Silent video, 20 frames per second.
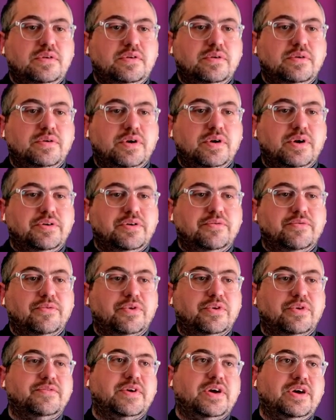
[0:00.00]

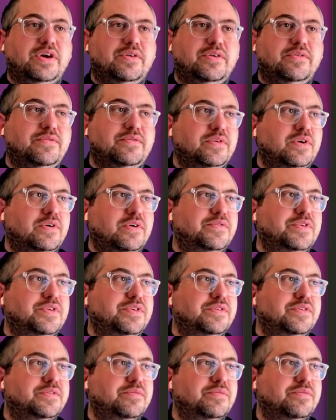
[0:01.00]
145 of
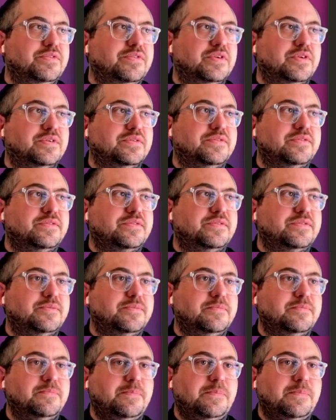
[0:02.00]
these results.